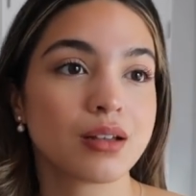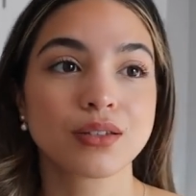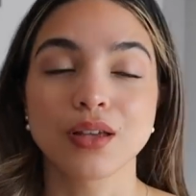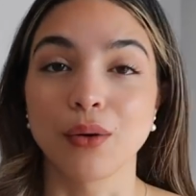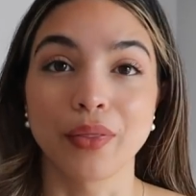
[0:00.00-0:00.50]

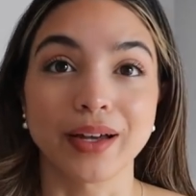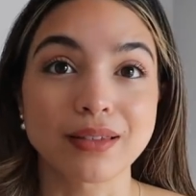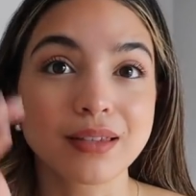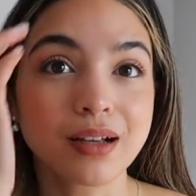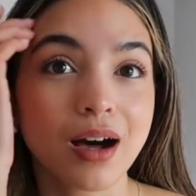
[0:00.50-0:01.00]
So
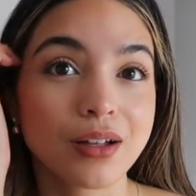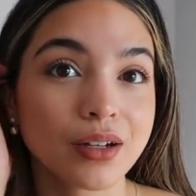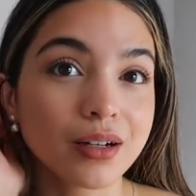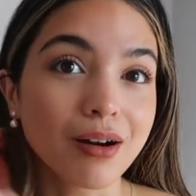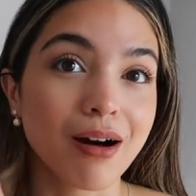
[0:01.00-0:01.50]
that's the
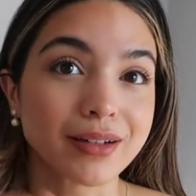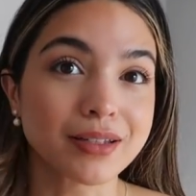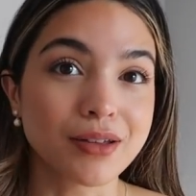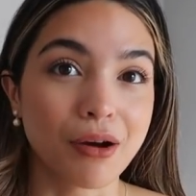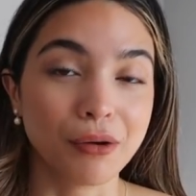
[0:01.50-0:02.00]
color on
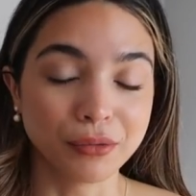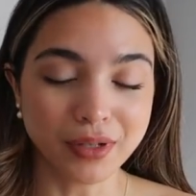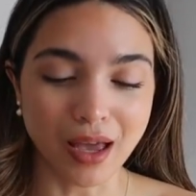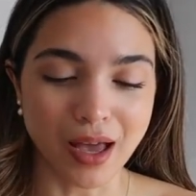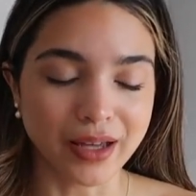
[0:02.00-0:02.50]
its
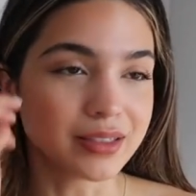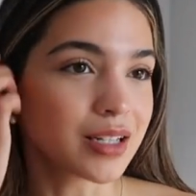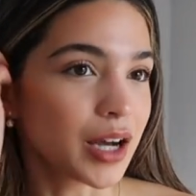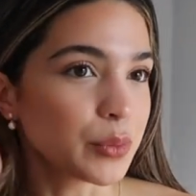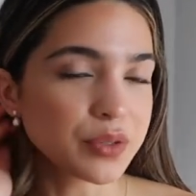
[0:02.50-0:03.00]
own,
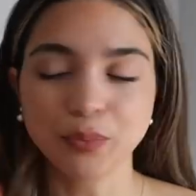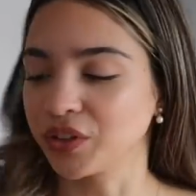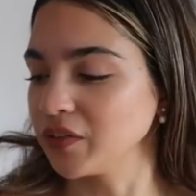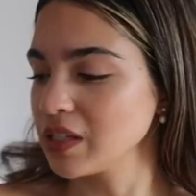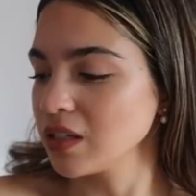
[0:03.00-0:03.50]
and I was
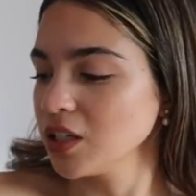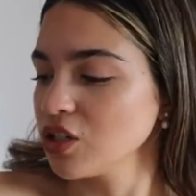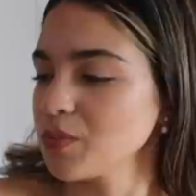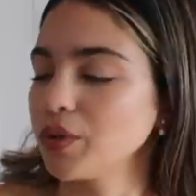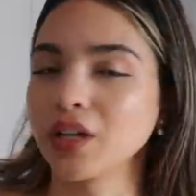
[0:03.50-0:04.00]
previously
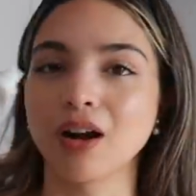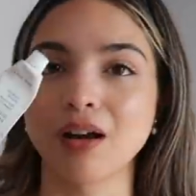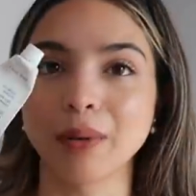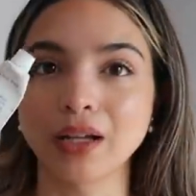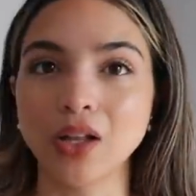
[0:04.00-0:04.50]
just putting
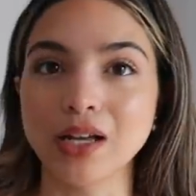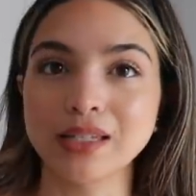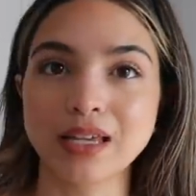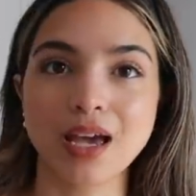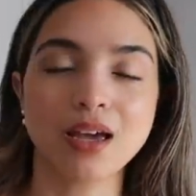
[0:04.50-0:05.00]
on my
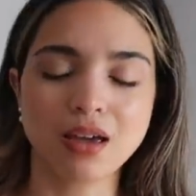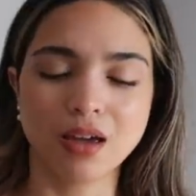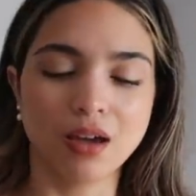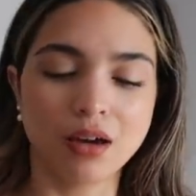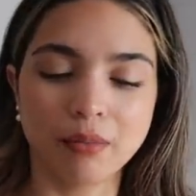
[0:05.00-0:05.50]
Glossier,
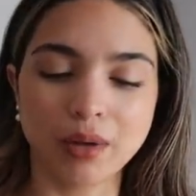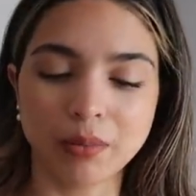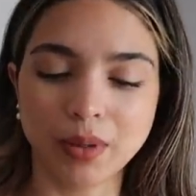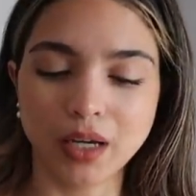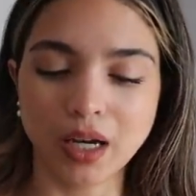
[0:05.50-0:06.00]
but
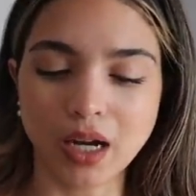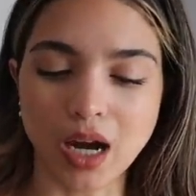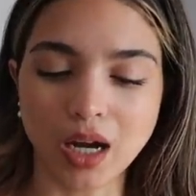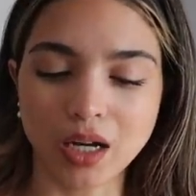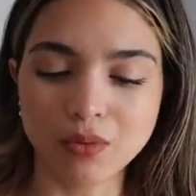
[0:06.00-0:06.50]

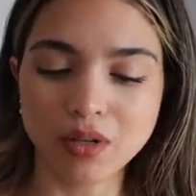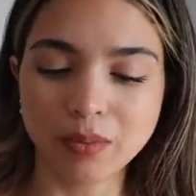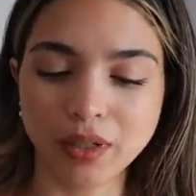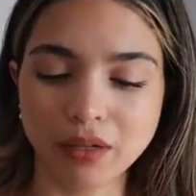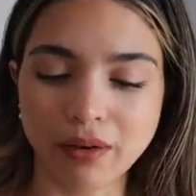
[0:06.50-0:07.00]
I kind of want
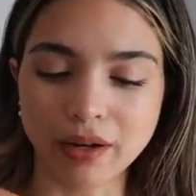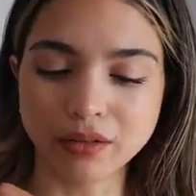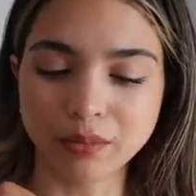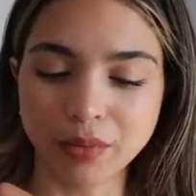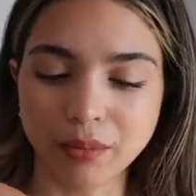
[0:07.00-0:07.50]
to play
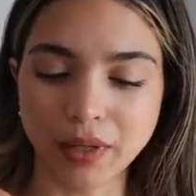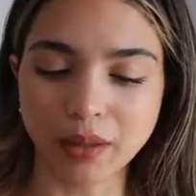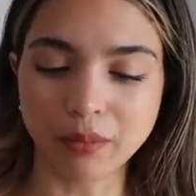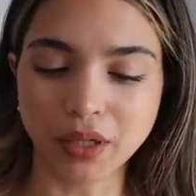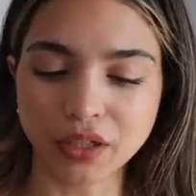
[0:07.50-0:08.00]
around and put
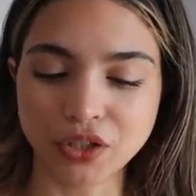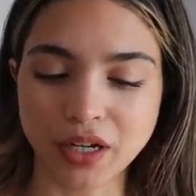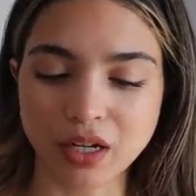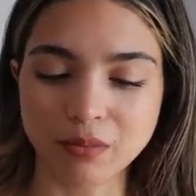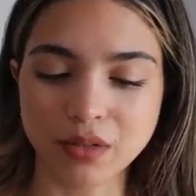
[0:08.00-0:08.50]
my Marc
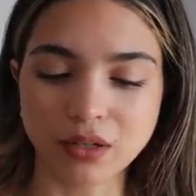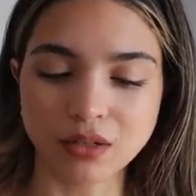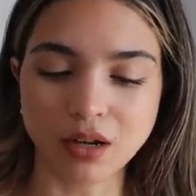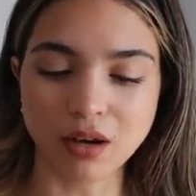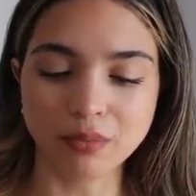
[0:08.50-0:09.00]
Jacobs
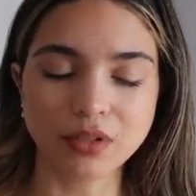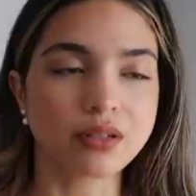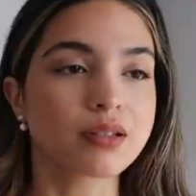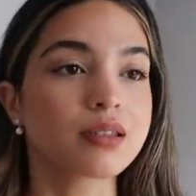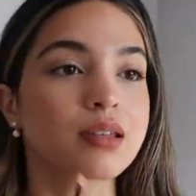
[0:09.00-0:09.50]
on top
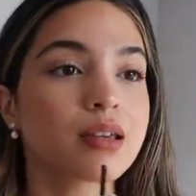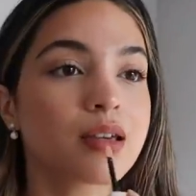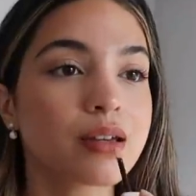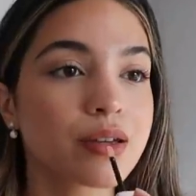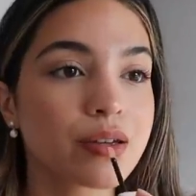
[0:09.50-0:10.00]
just to
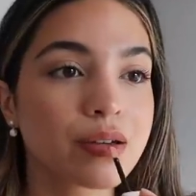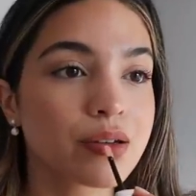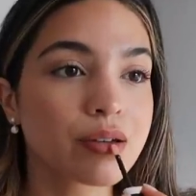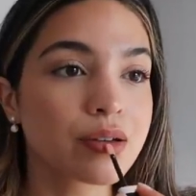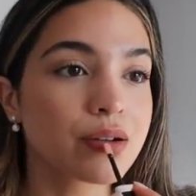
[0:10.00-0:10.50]
see
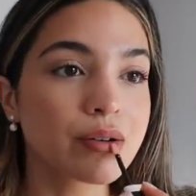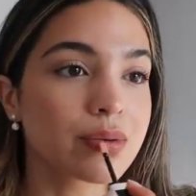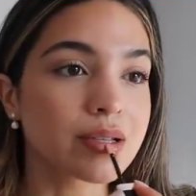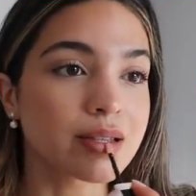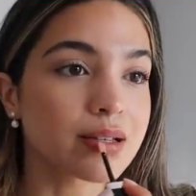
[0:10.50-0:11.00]

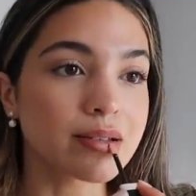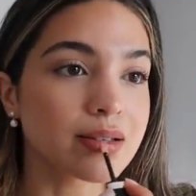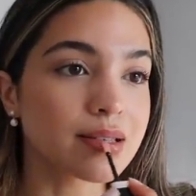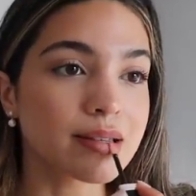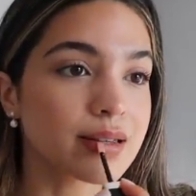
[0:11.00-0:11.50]
what that
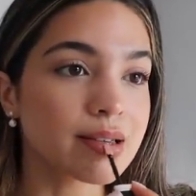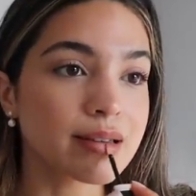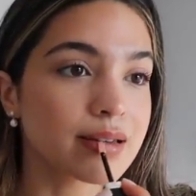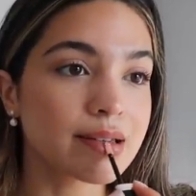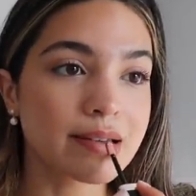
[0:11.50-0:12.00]
looks like.